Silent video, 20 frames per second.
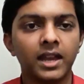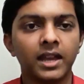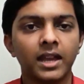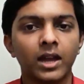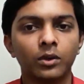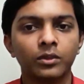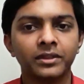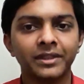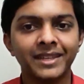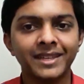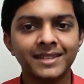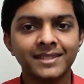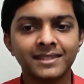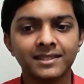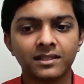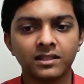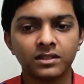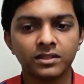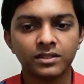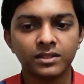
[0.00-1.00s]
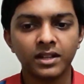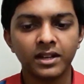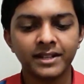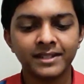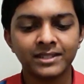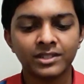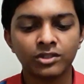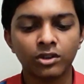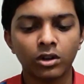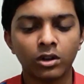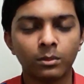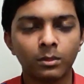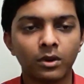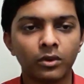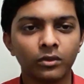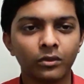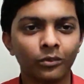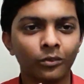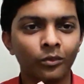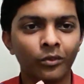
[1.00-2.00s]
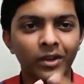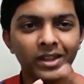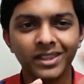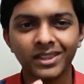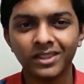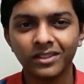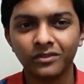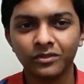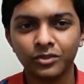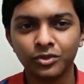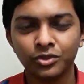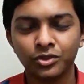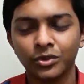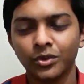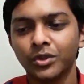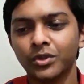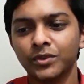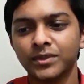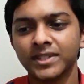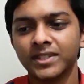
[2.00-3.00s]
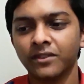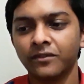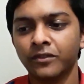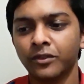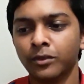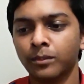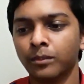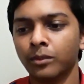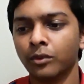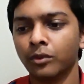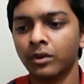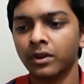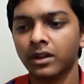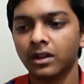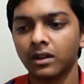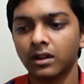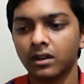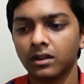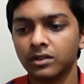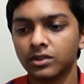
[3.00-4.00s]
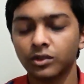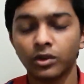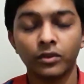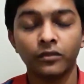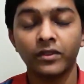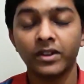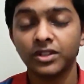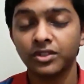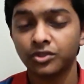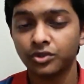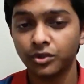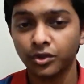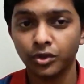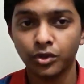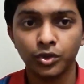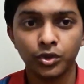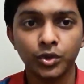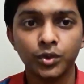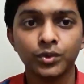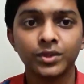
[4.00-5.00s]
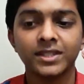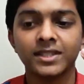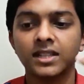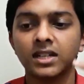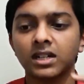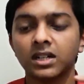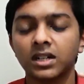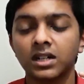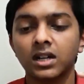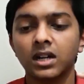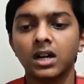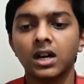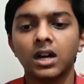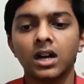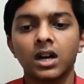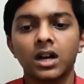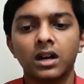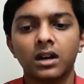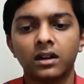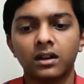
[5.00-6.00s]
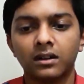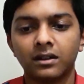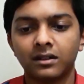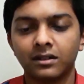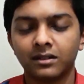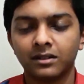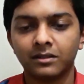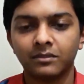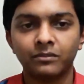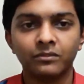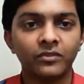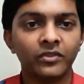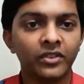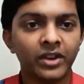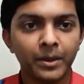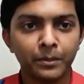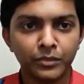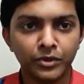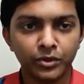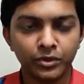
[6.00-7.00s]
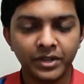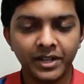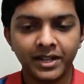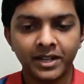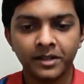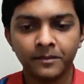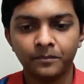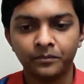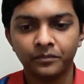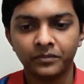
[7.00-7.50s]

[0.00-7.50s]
now these let's talk about when you should use the viewport sorry when should you use the uh, unit